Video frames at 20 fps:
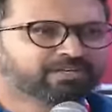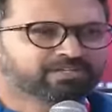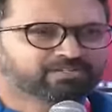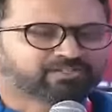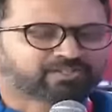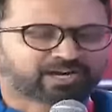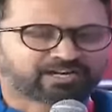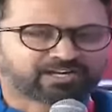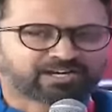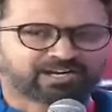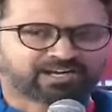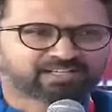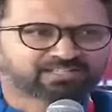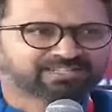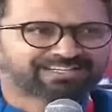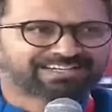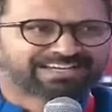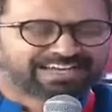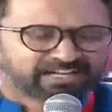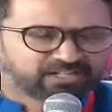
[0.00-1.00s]
China has
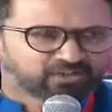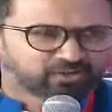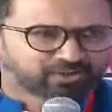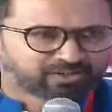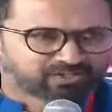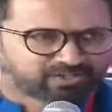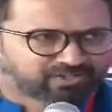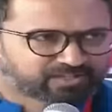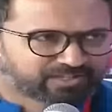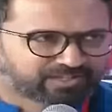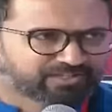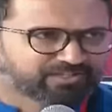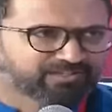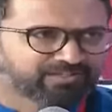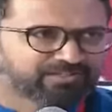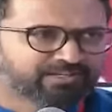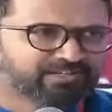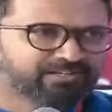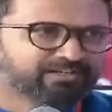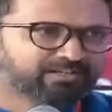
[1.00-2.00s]
an interest in
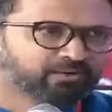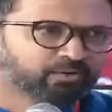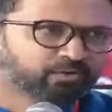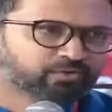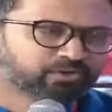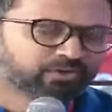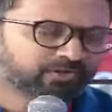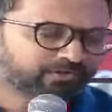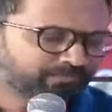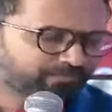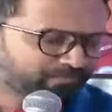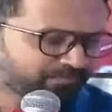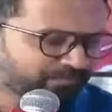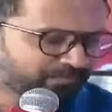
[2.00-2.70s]
the Indian Ocean.